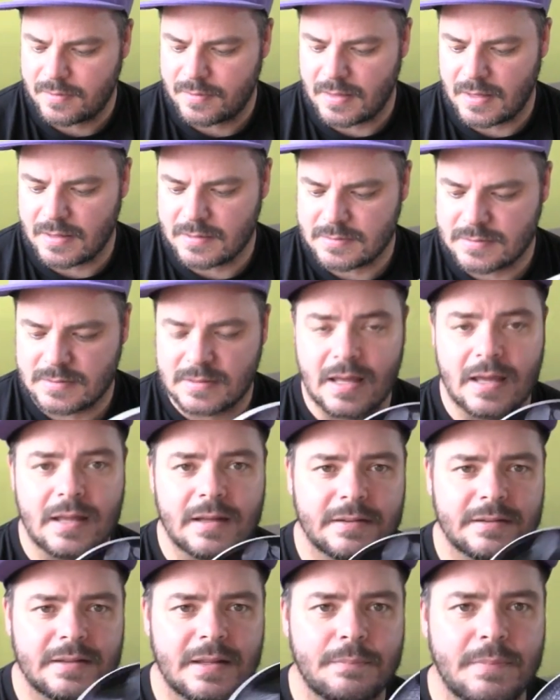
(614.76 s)
That's
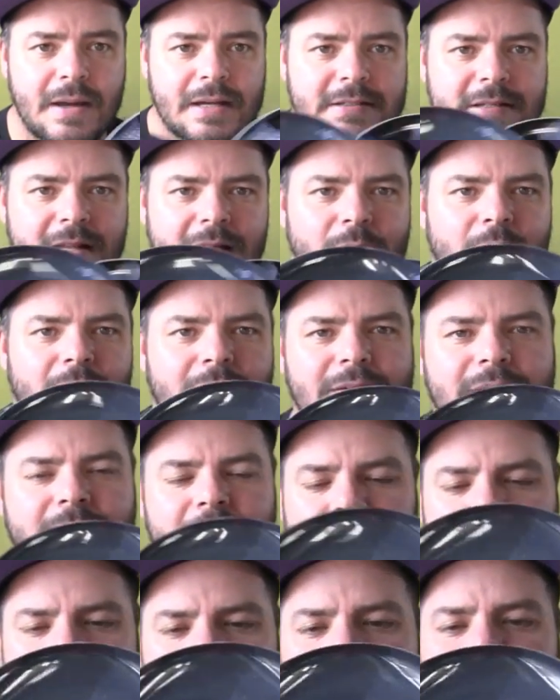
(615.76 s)
that. And then back to that
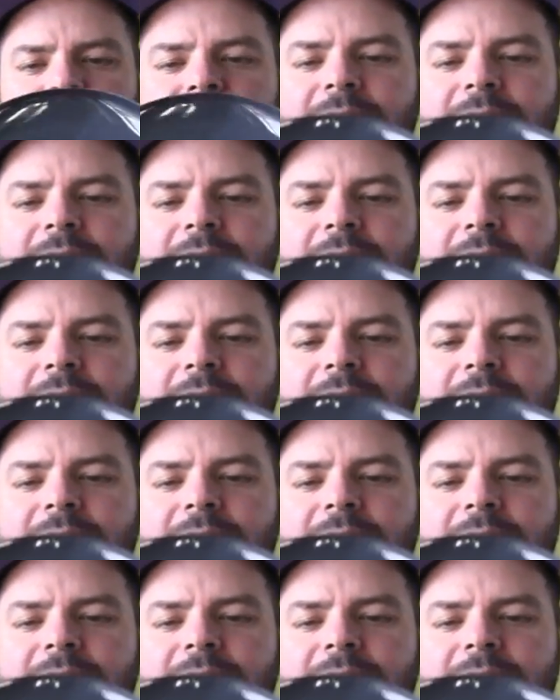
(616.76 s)
one, yeah.